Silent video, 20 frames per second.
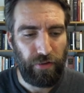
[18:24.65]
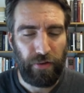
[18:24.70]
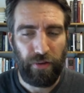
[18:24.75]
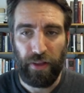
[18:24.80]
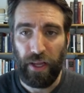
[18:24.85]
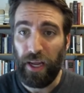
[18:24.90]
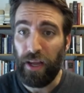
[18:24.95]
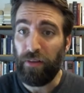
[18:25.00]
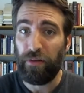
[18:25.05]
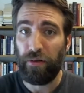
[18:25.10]
The
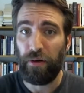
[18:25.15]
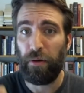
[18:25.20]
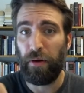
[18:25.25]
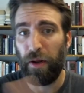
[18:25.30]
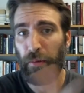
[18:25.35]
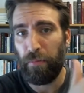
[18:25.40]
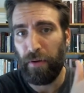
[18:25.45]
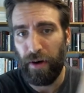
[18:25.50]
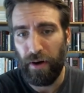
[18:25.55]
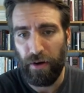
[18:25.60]
Eastern
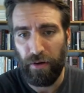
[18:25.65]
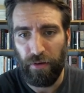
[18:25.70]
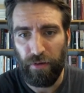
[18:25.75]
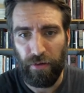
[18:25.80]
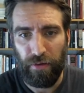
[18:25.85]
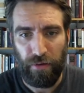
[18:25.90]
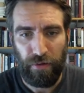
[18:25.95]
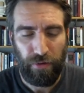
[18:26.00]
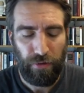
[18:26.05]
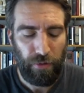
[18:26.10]
Empire
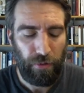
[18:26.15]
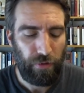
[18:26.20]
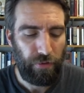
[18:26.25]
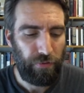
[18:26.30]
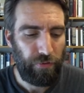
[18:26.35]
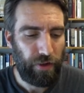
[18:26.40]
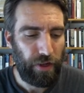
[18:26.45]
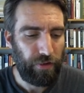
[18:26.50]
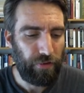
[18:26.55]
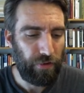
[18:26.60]
sort
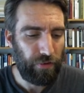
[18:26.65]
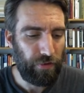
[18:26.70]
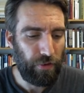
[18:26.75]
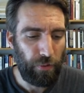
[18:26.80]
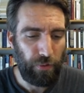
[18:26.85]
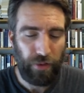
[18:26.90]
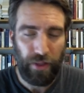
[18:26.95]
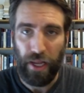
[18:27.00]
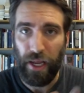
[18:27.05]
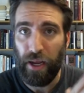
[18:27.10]
of does its
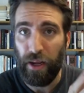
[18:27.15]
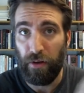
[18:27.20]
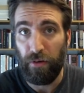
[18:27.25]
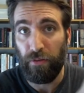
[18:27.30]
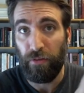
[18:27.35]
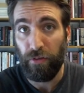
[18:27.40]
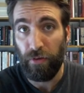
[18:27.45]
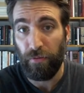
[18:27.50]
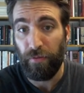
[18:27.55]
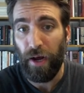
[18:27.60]
own thing and
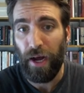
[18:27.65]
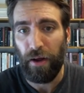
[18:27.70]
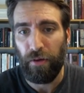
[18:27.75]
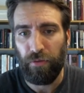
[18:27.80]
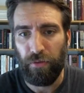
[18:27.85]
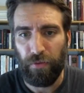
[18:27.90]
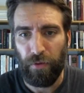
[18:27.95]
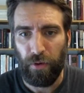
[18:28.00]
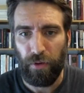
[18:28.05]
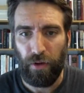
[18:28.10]
survives
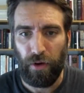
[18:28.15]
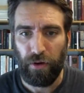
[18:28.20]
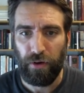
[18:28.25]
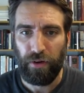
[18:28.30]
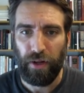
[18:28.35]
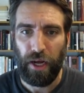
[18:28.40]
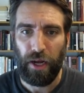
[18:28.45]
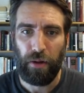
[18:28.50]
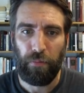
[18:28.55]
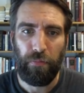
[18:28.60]
for a long
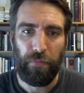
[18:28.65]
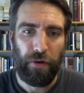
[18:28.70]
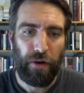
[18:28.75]
time.